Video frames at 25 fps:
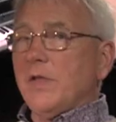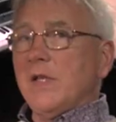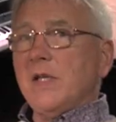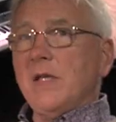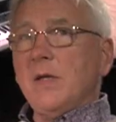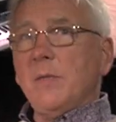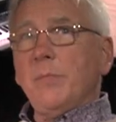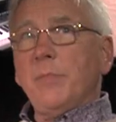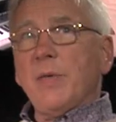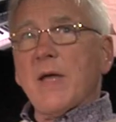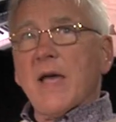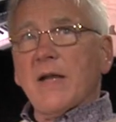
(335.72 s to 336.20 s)

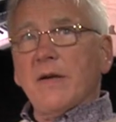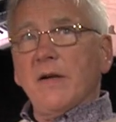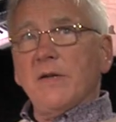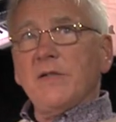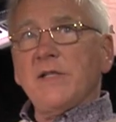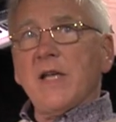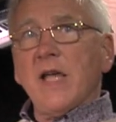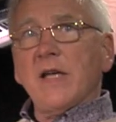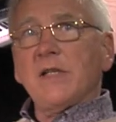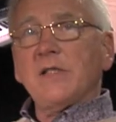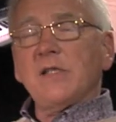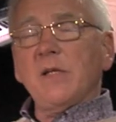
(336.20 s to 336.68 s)
the
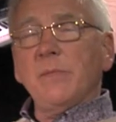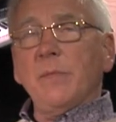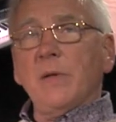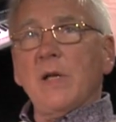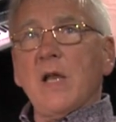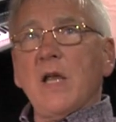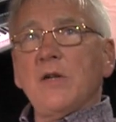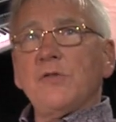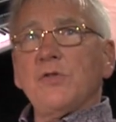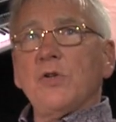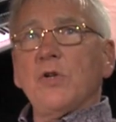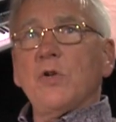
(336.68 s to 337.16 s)
Pianoteq
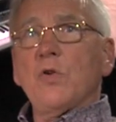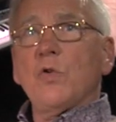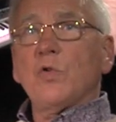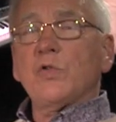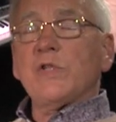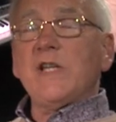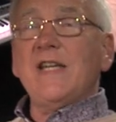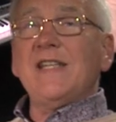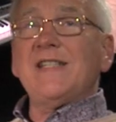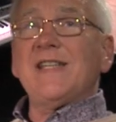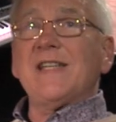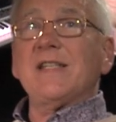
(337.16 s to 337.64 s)
simulation, of
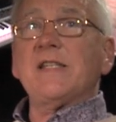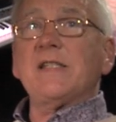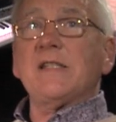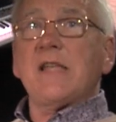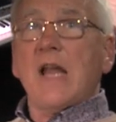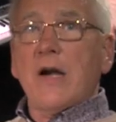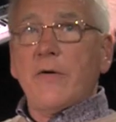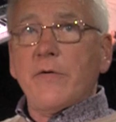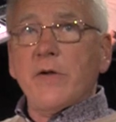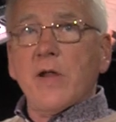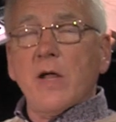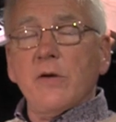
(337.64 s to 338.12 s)
course, is a
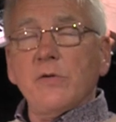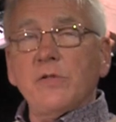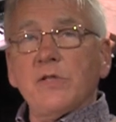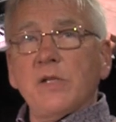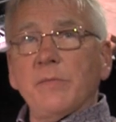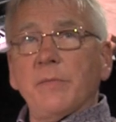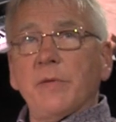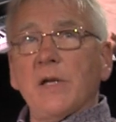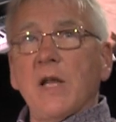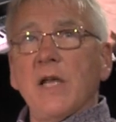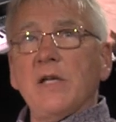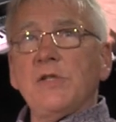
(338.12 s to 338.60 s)
stereo
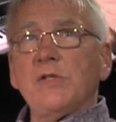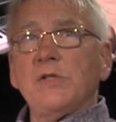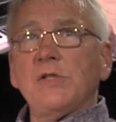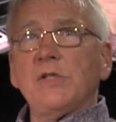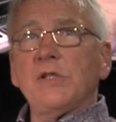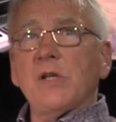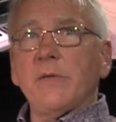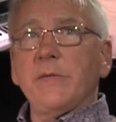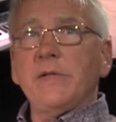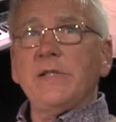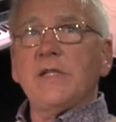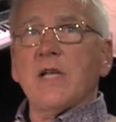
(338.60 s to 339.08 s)

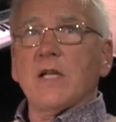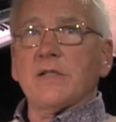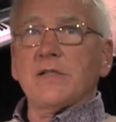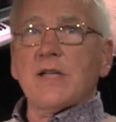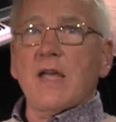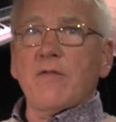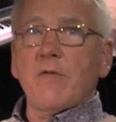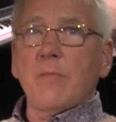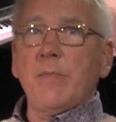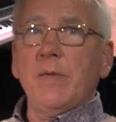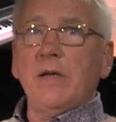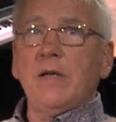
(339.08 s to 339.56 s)
simulation, so it
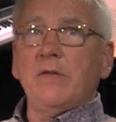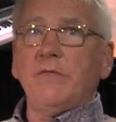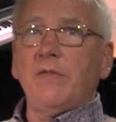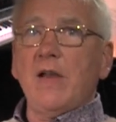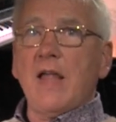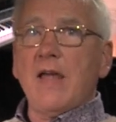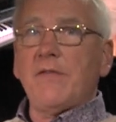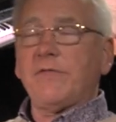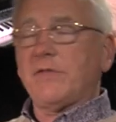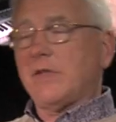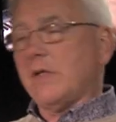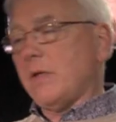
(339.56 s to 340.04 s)
does have a bit of
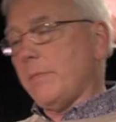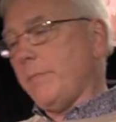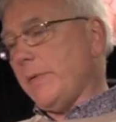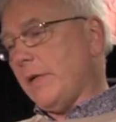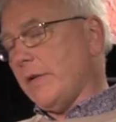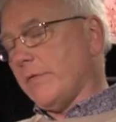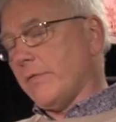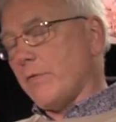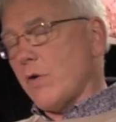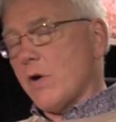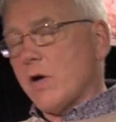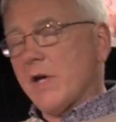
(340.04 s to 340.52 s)
left and a
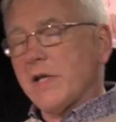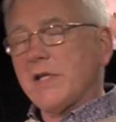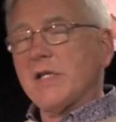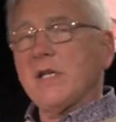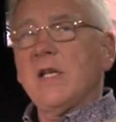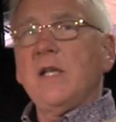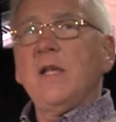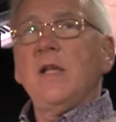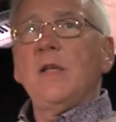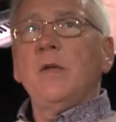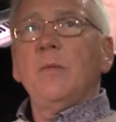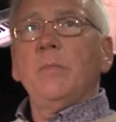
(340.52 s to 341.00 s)
bit of right,
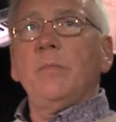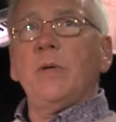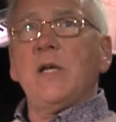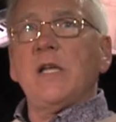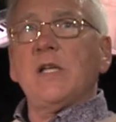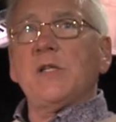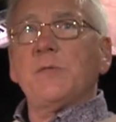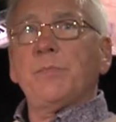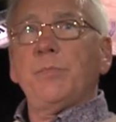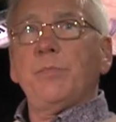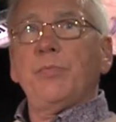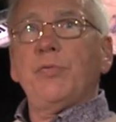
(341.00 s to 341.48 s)

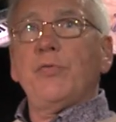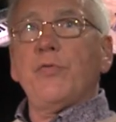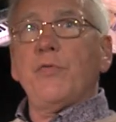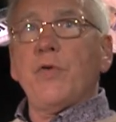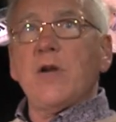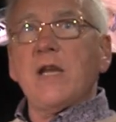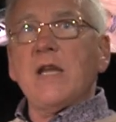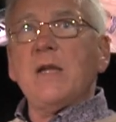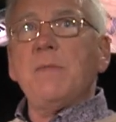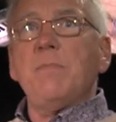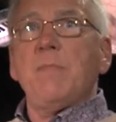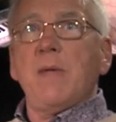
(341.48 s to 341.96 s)
but it's
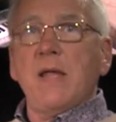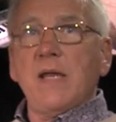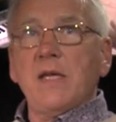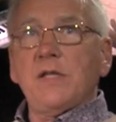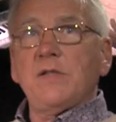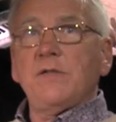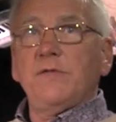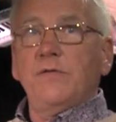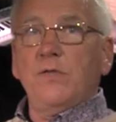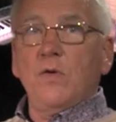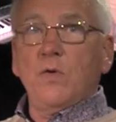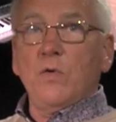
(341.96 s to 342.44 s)

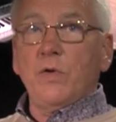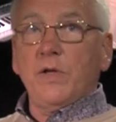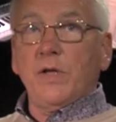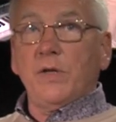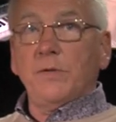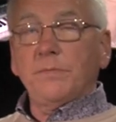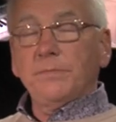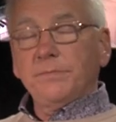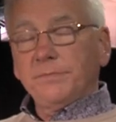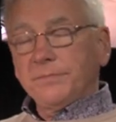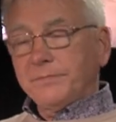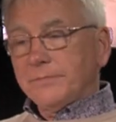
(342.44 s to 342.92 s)
pre-mixed for
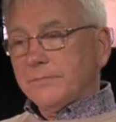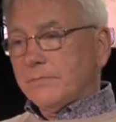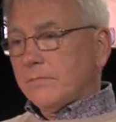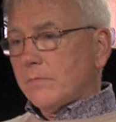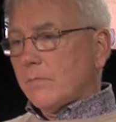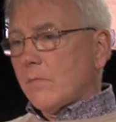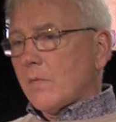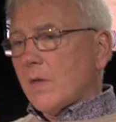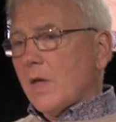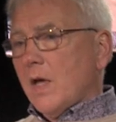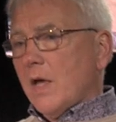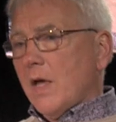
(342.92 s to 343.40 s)
you.
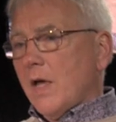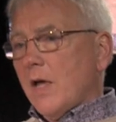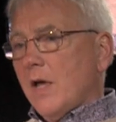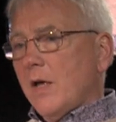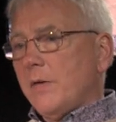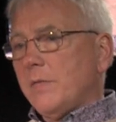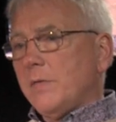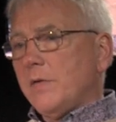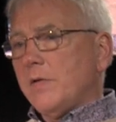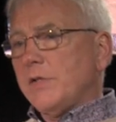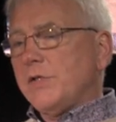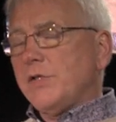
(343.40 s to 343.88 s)

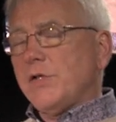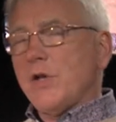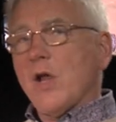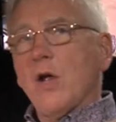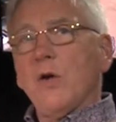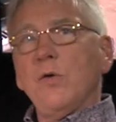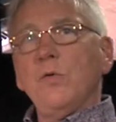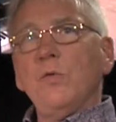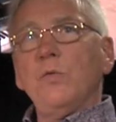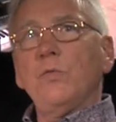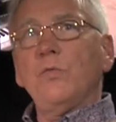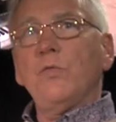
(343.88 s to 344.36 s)
Uh, there's
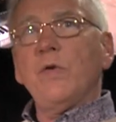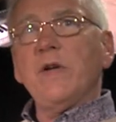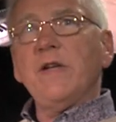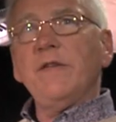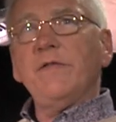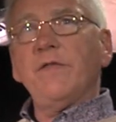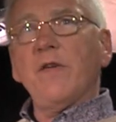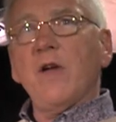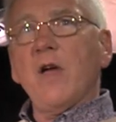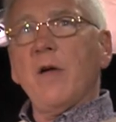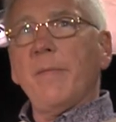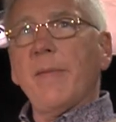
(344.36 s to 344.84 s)
no
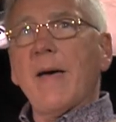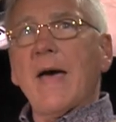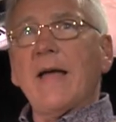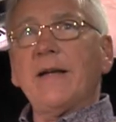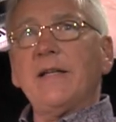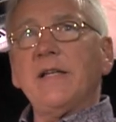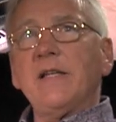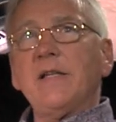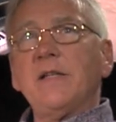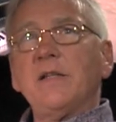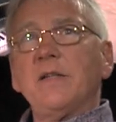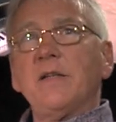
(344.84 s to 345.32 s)
reverb
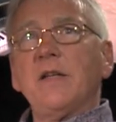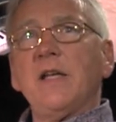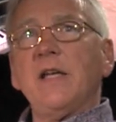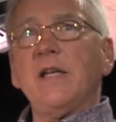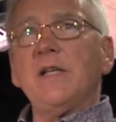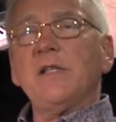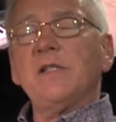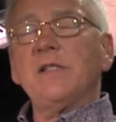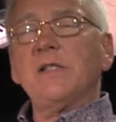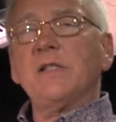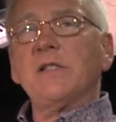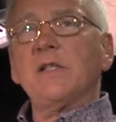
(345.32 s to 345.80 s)
added,
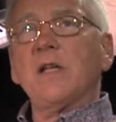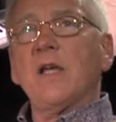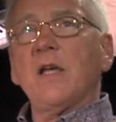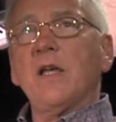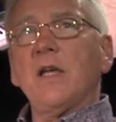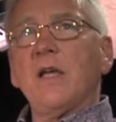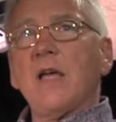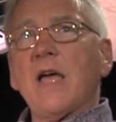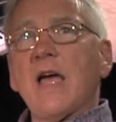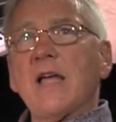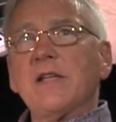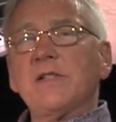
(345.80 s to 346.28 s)
it's
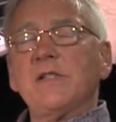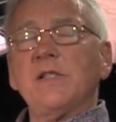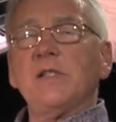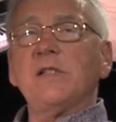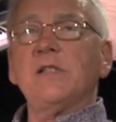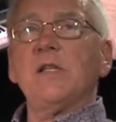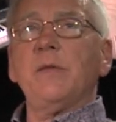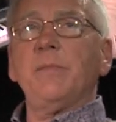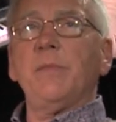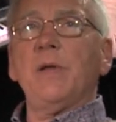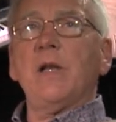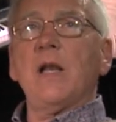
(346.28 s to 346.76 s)
uh, as the
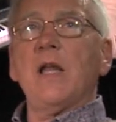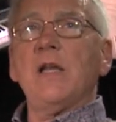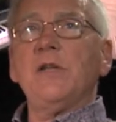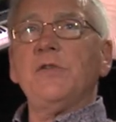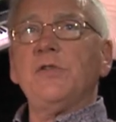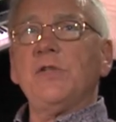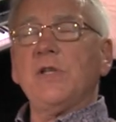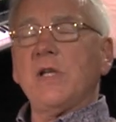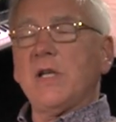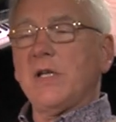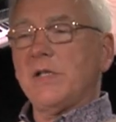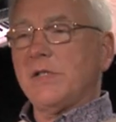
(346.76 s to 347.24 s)

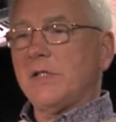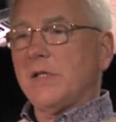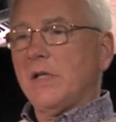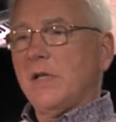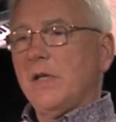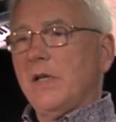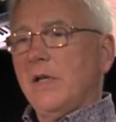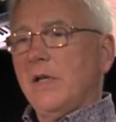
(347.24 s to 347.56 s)
simulation is.